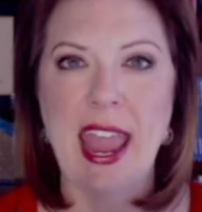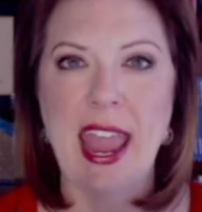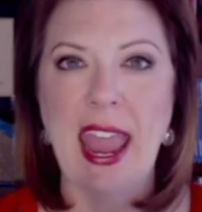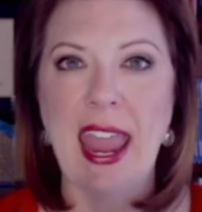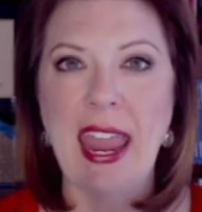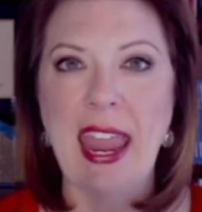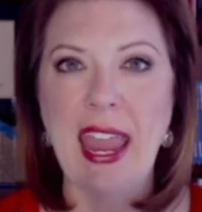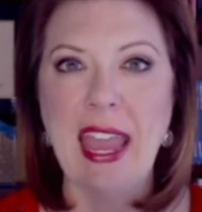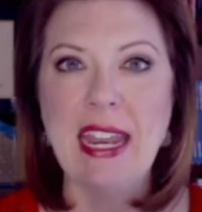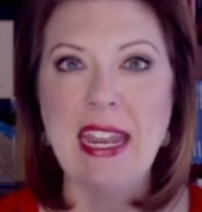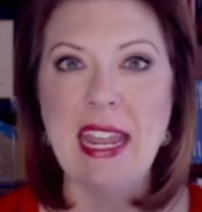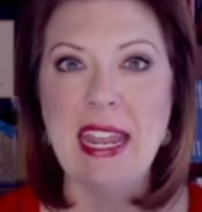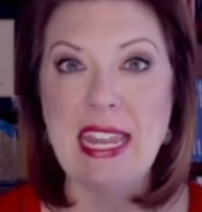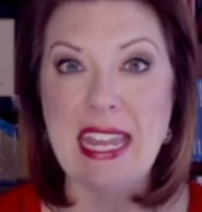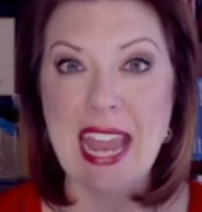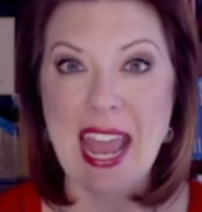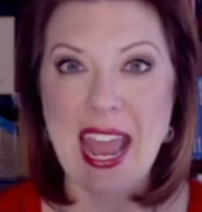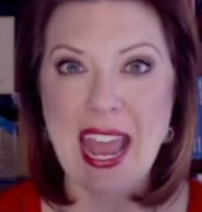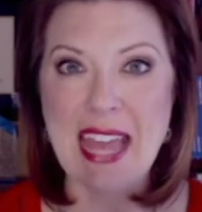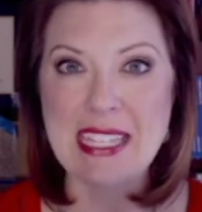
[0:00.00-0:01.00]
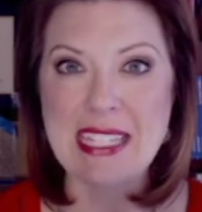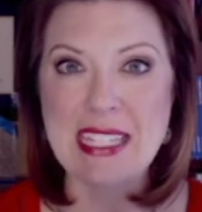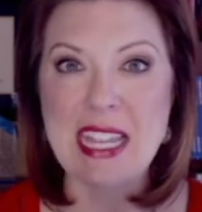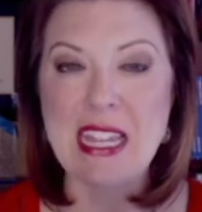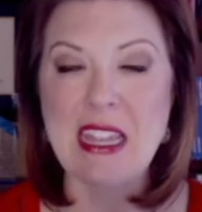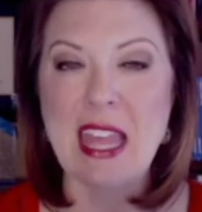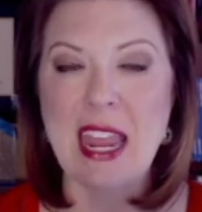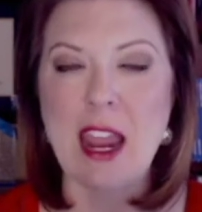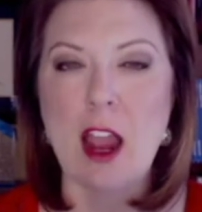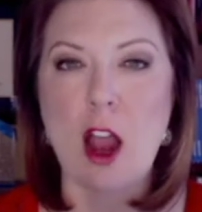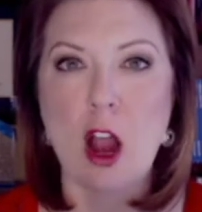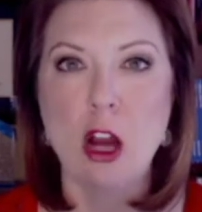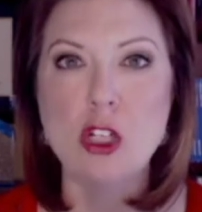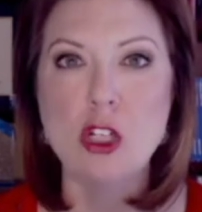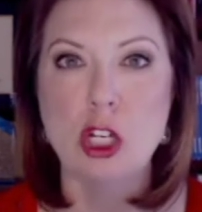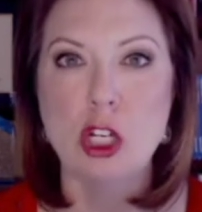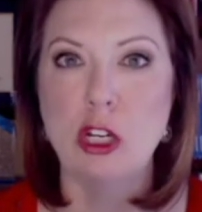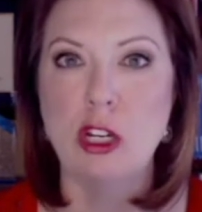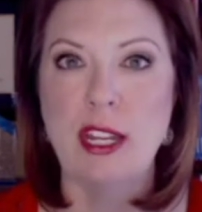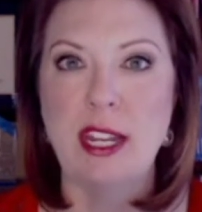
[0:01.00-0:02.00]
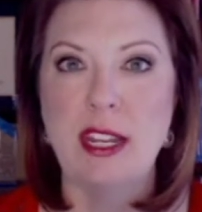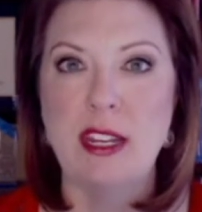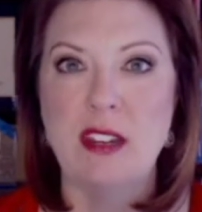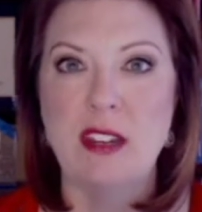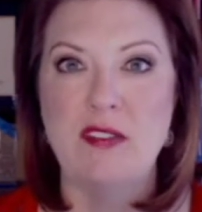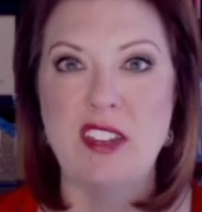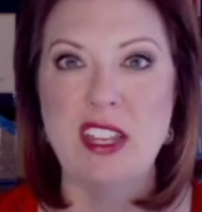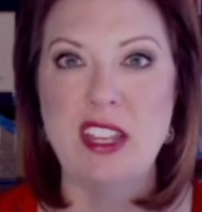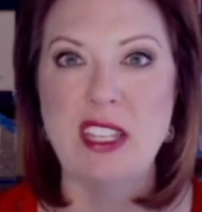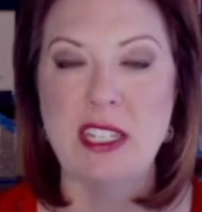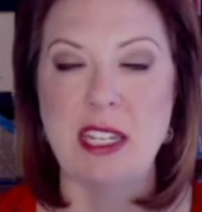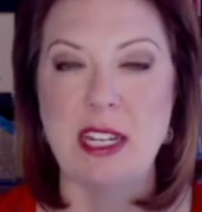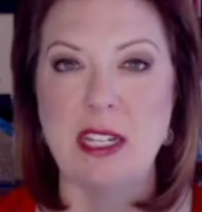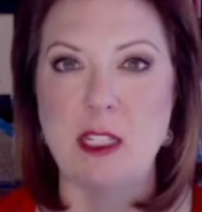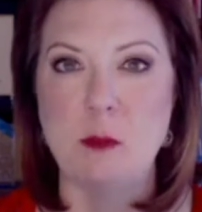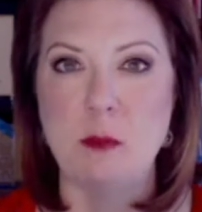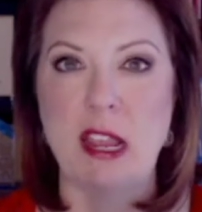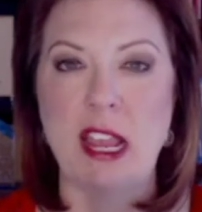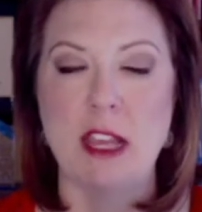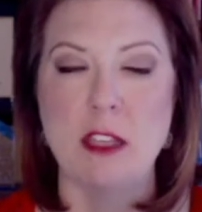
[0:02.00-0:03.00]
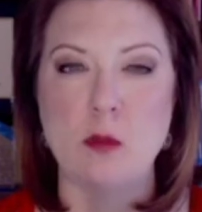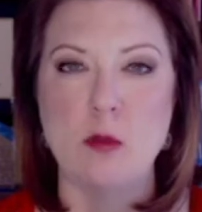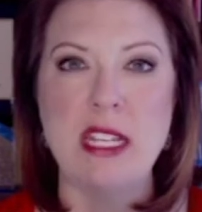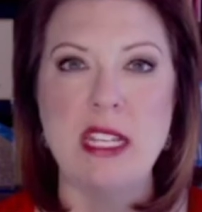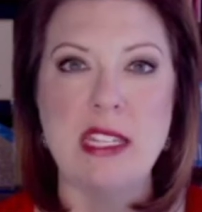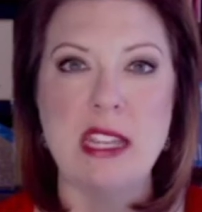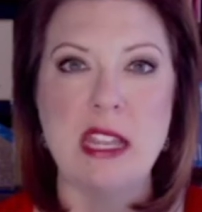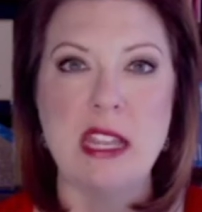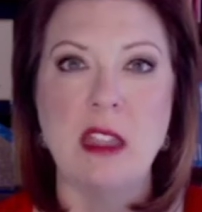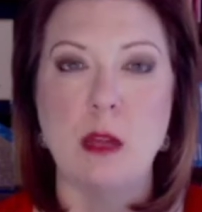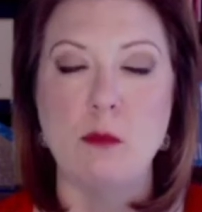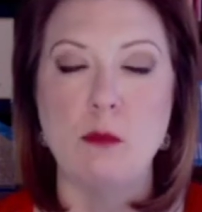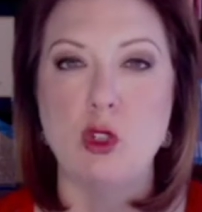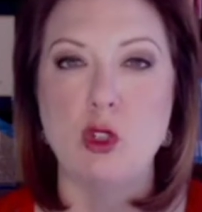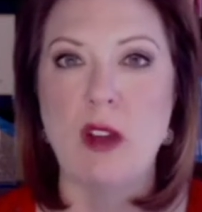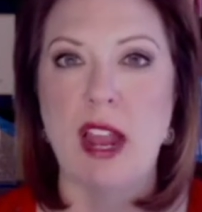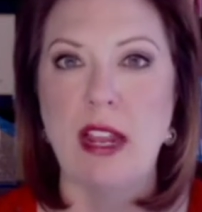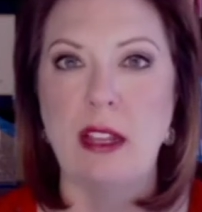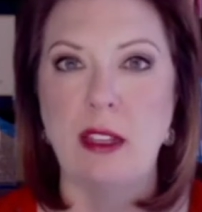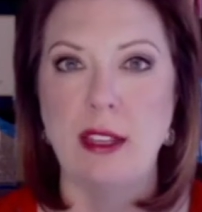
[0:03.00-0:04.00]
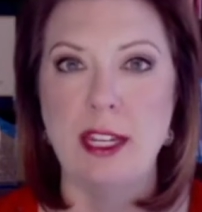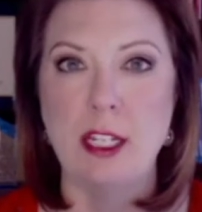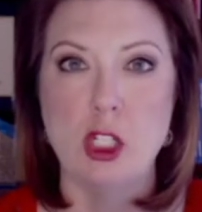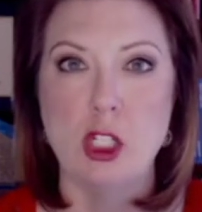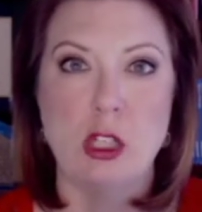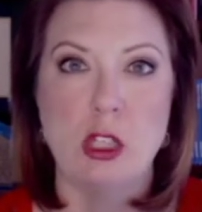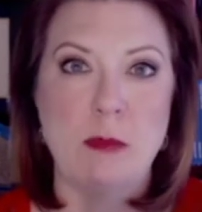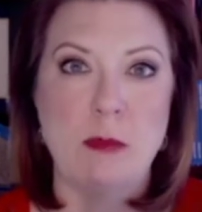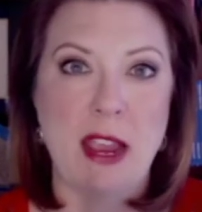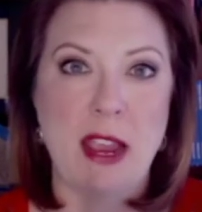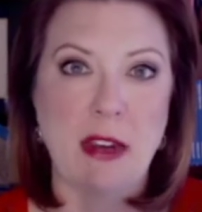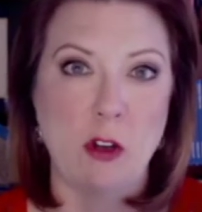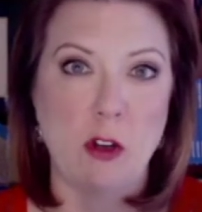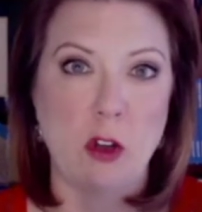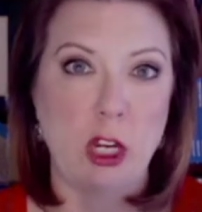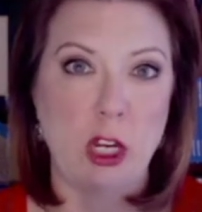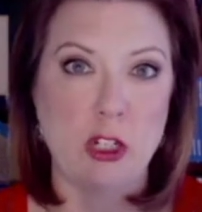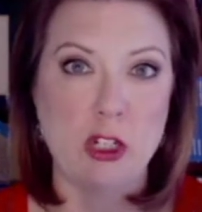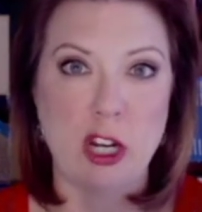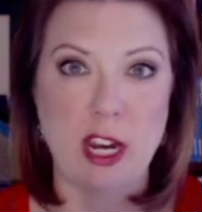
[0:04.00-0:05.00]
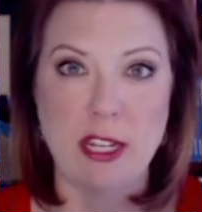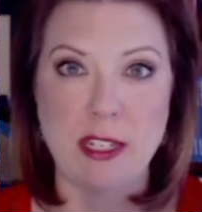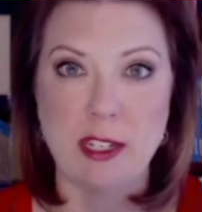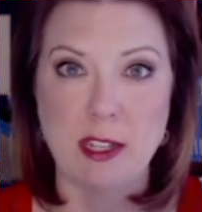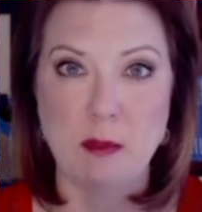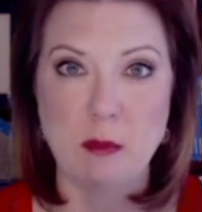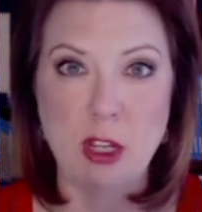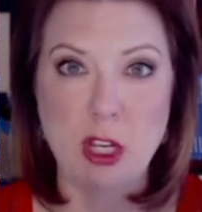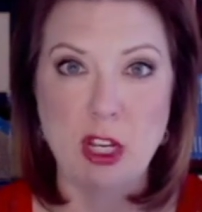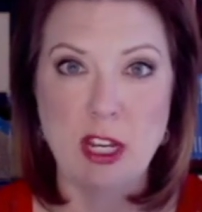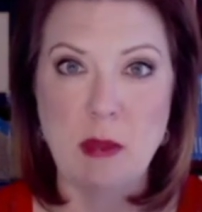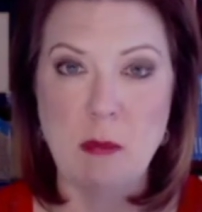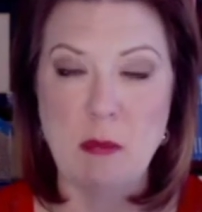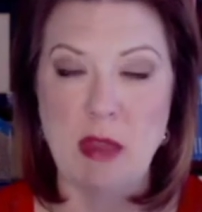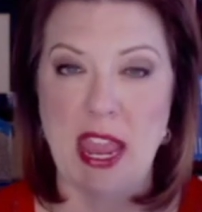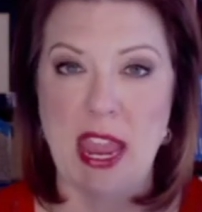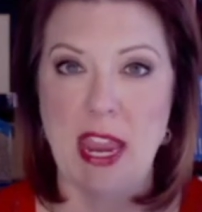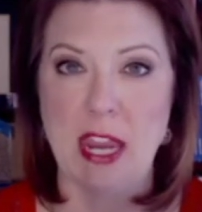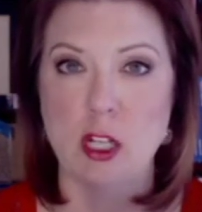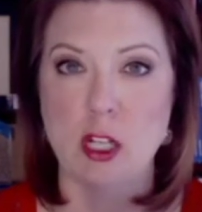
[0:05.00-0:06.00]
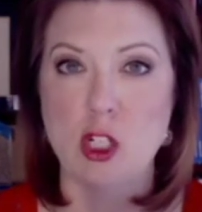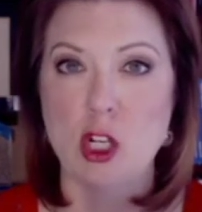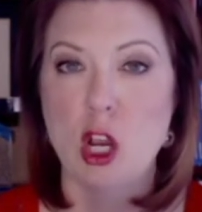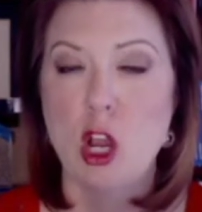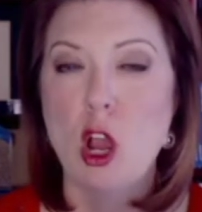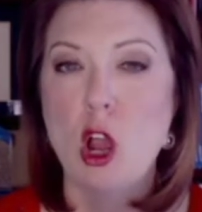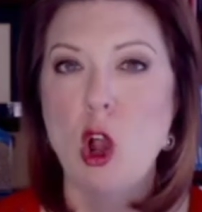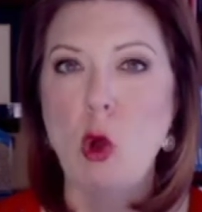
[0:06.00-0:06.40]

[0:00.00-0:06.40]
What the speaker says: And yes, they are turning into visits because we sent them directly to the Magnolia Trace community page,